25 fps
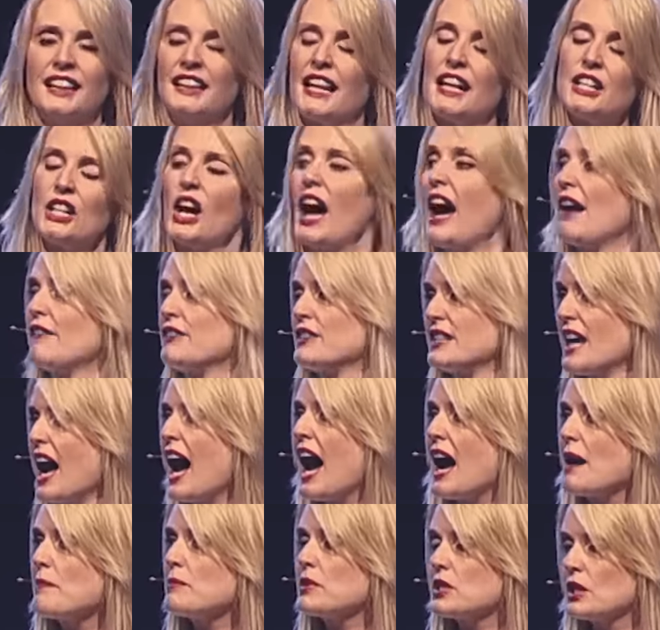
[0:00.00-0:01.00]
And I don't have
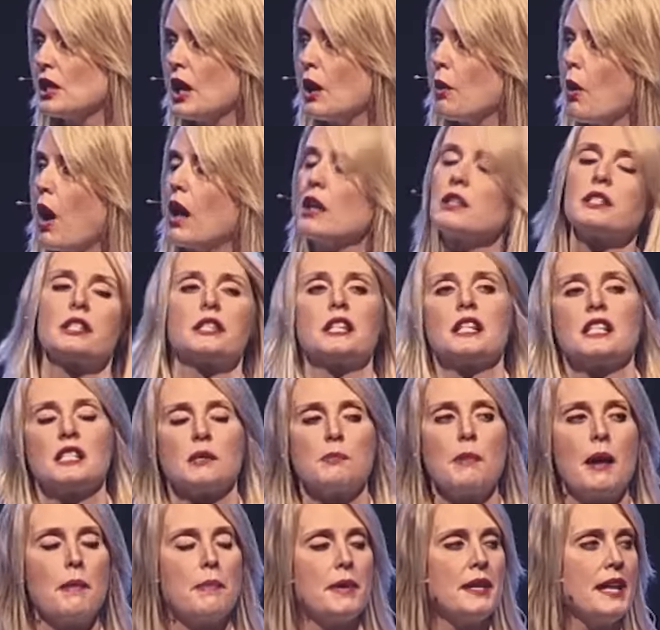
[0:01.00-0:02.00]
time to go on to
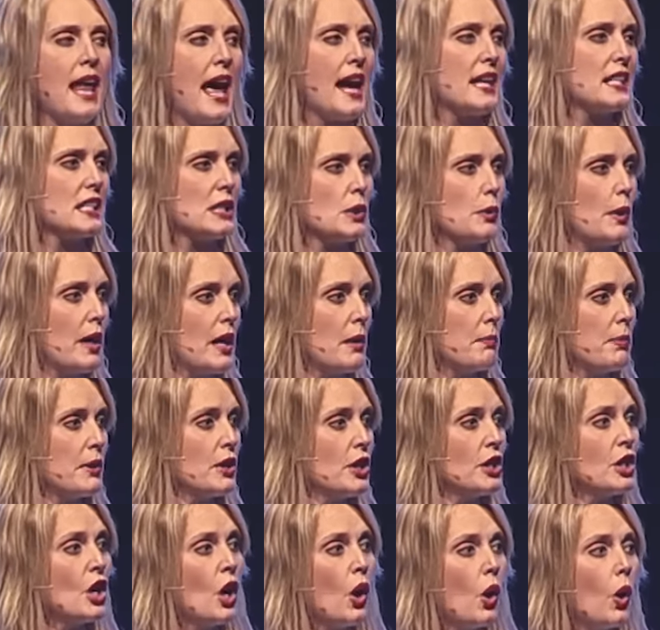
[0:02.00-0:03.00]
this, maybe next week,
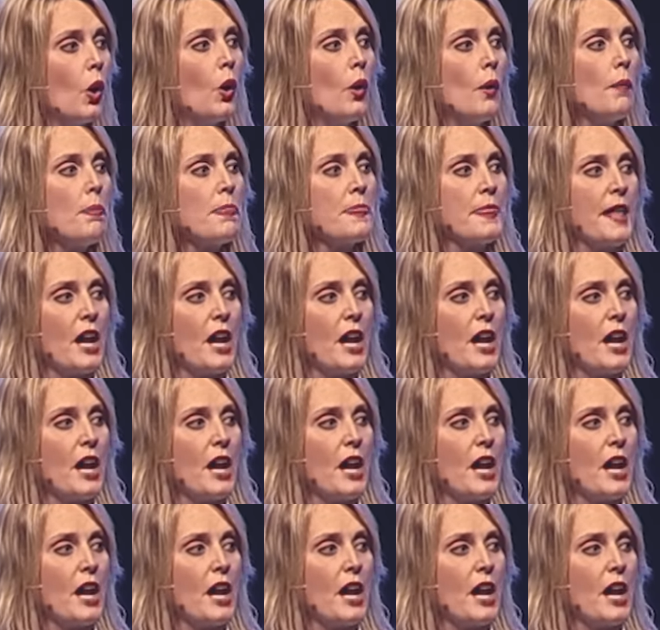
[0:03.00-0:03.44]
but you know,